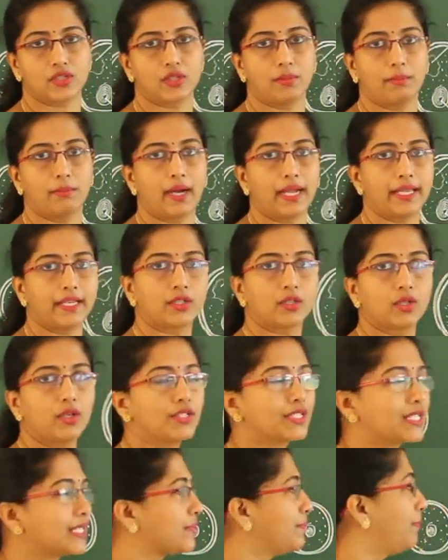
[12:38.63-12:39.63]
So
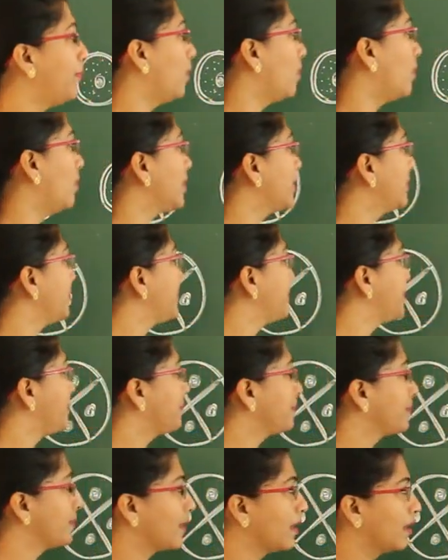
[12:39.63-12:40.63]
microspore
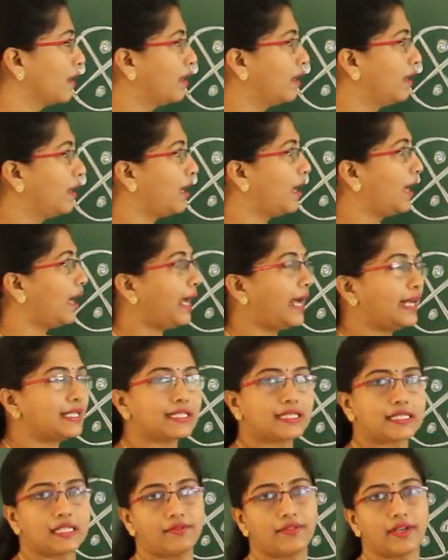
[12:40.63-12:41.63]

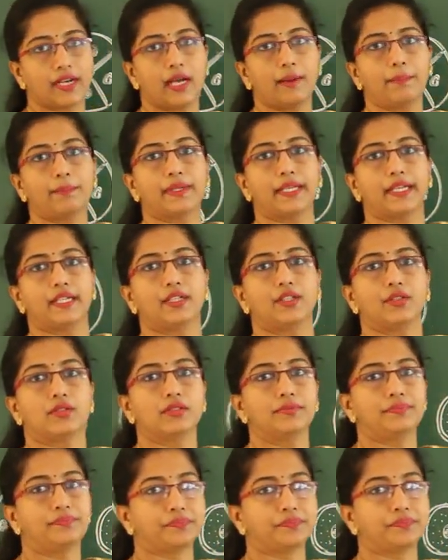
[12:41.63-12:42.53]
has developed into